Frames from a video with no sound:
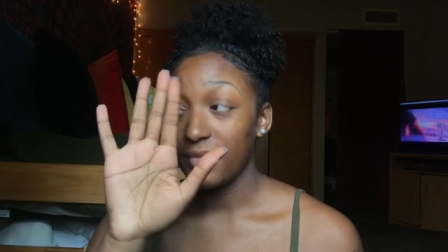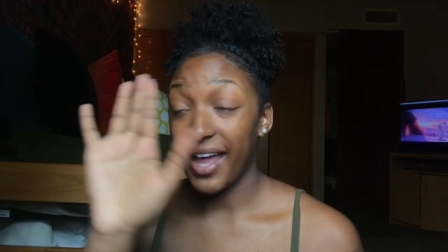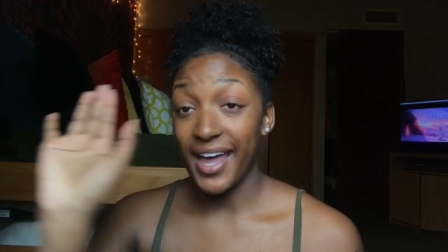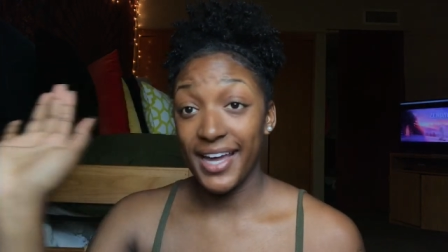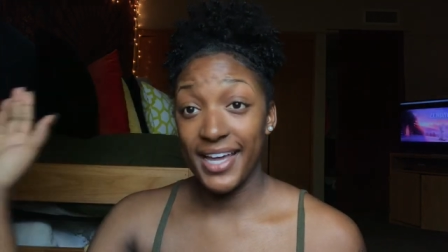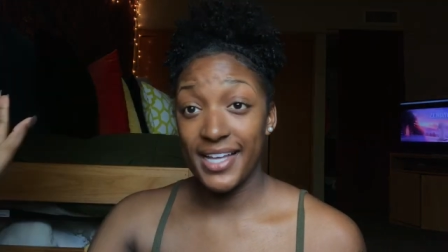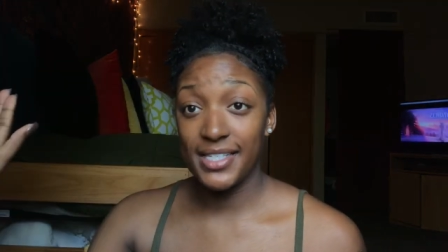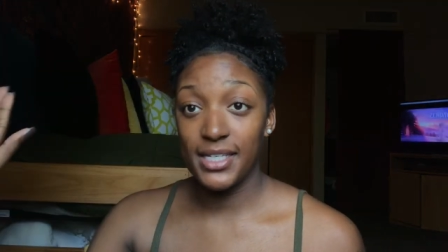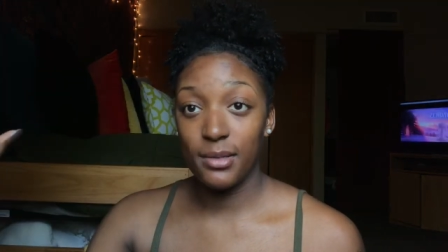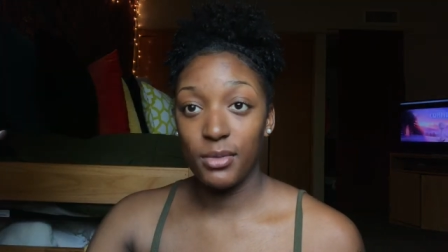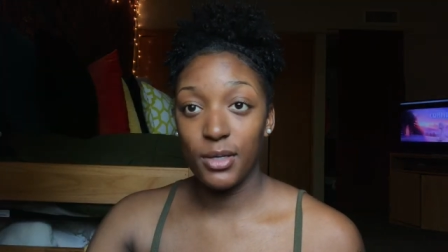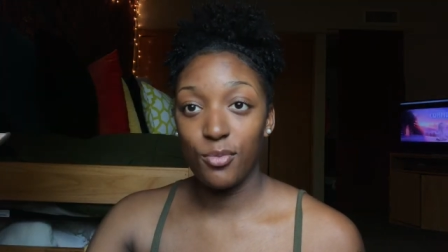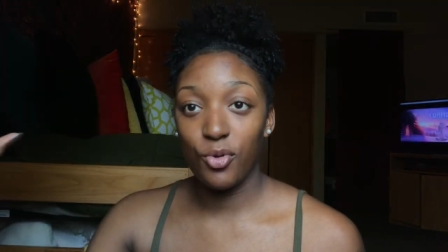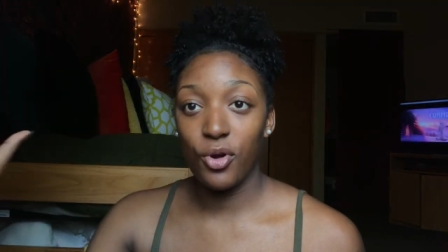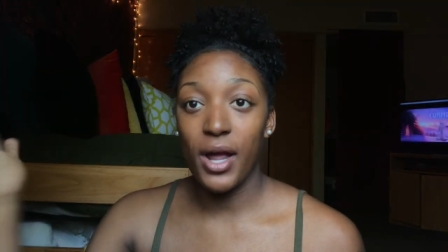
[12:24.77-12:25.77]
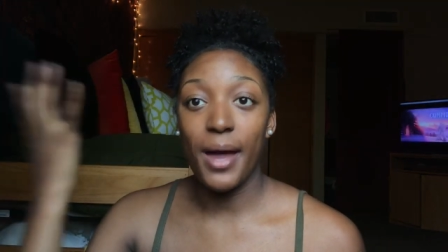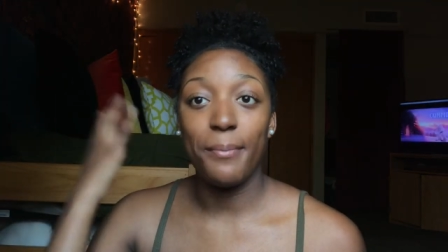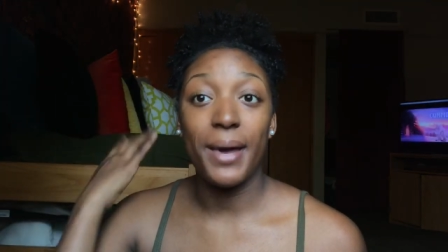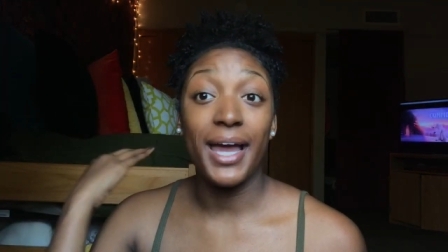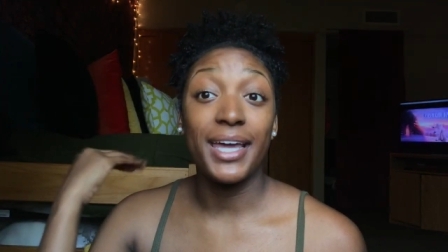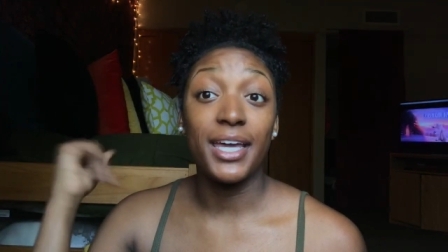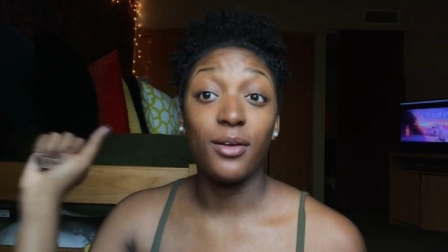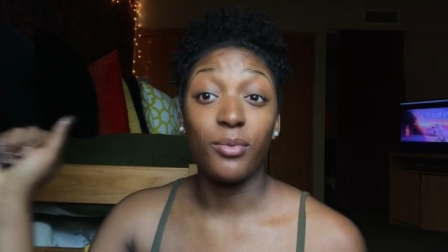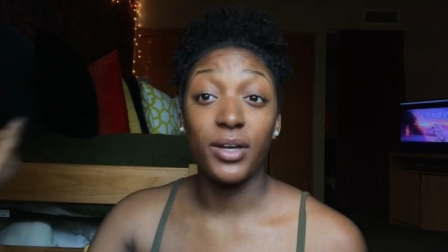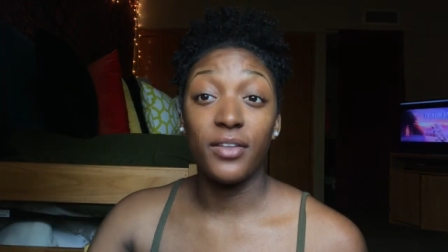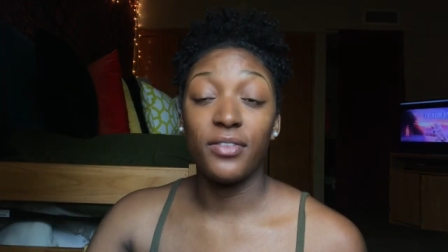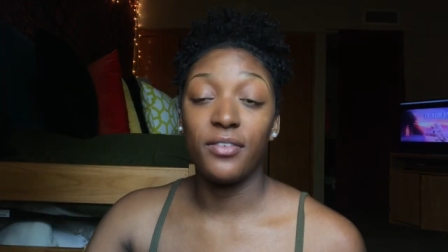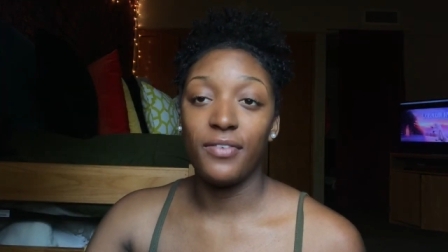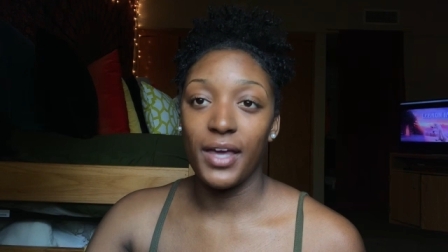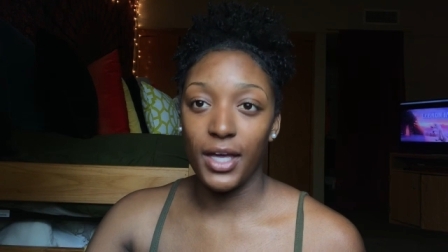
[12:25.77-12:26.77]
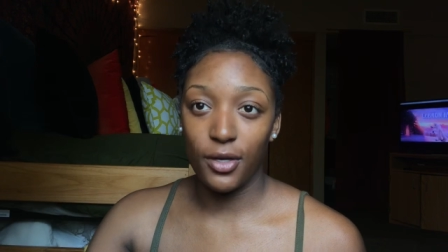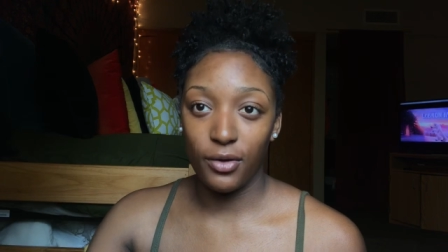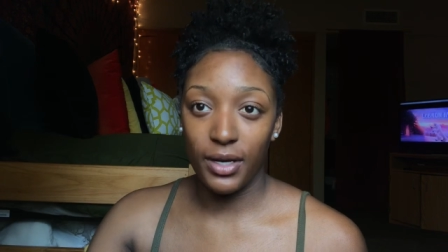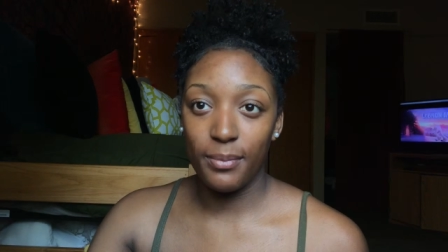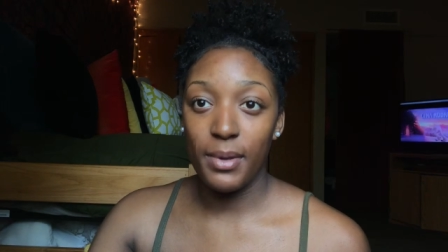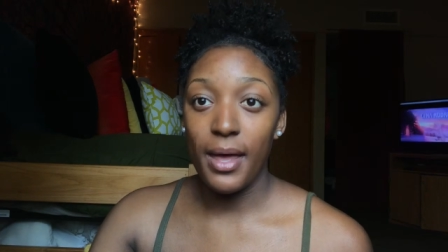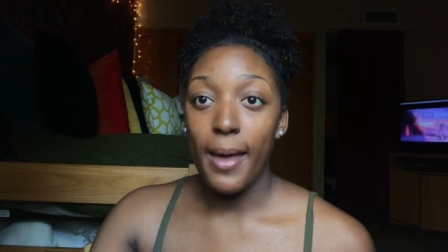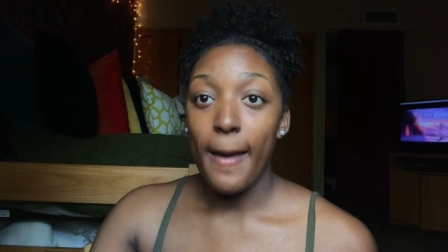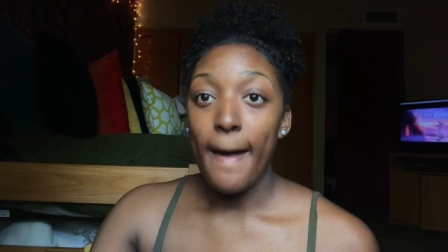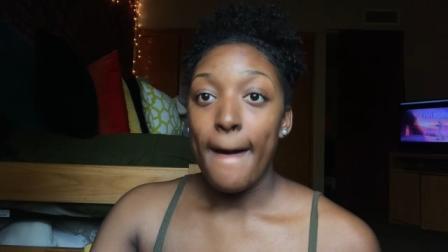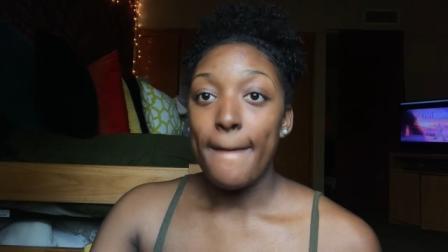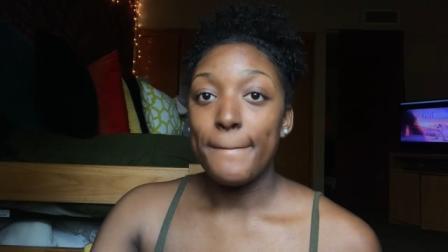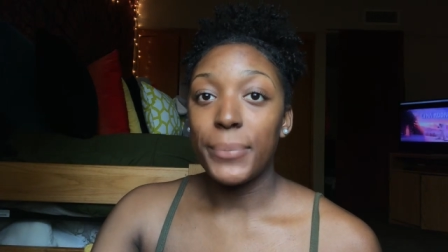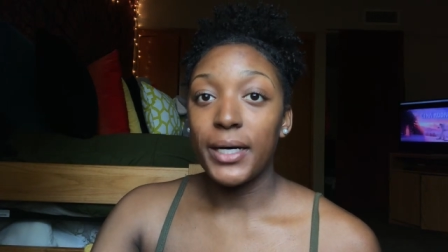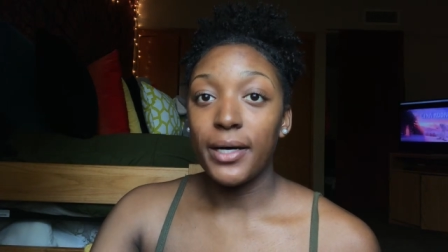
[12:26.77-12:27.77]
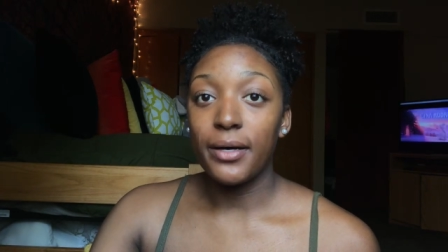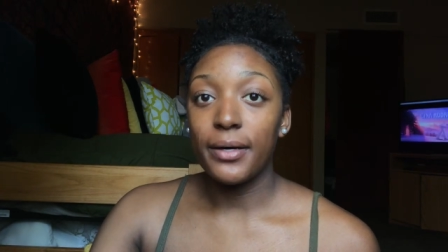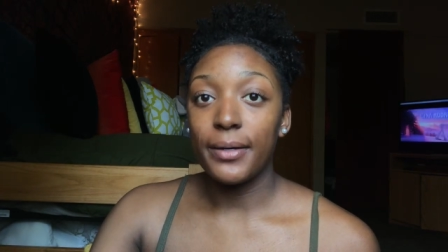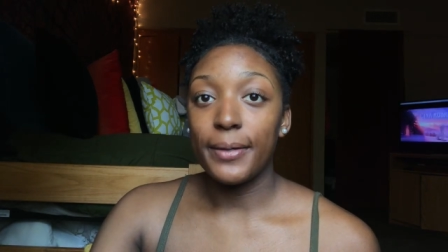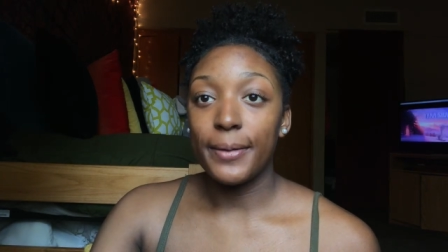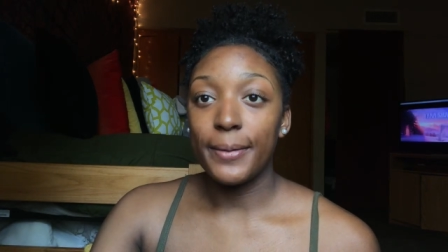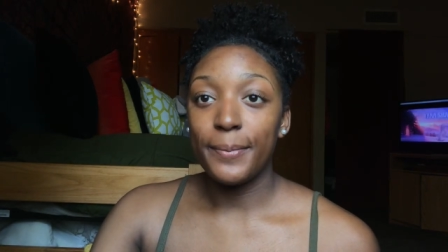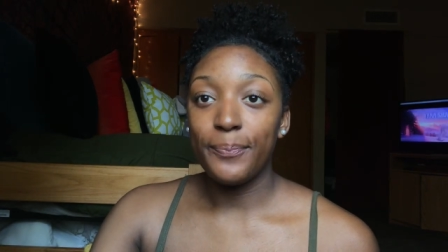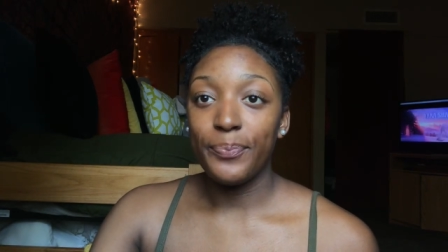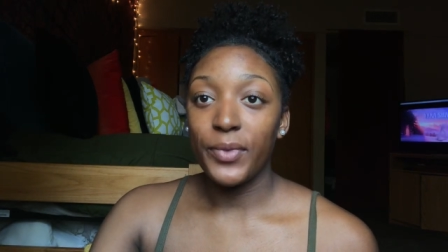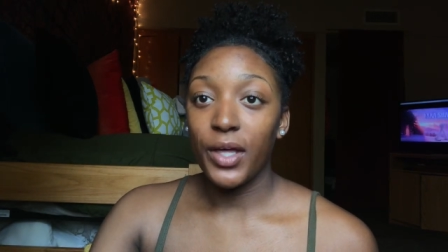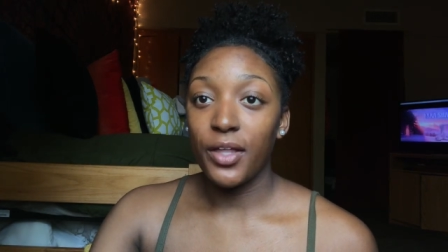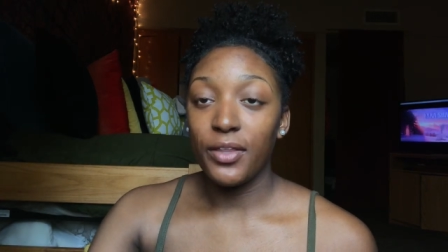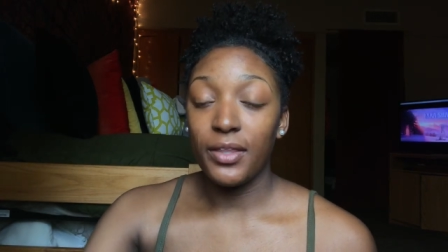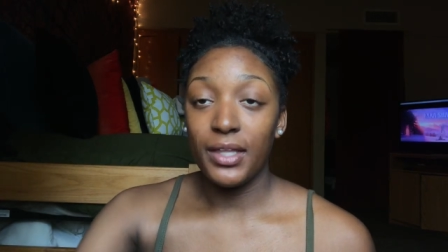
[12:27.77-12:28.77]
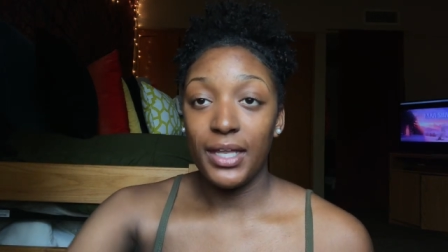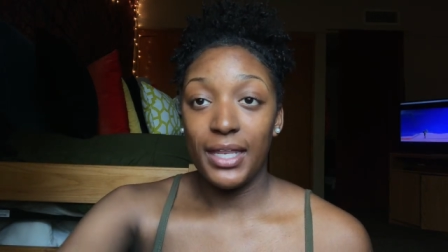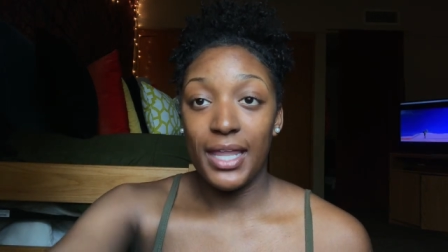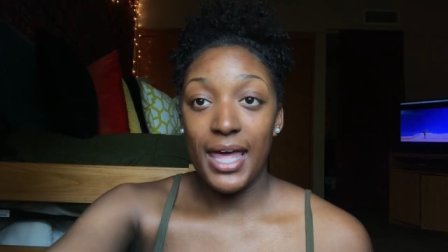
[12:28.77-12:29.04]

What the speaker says: I can't see them anymore. I might get rid of the Fade cream, but other than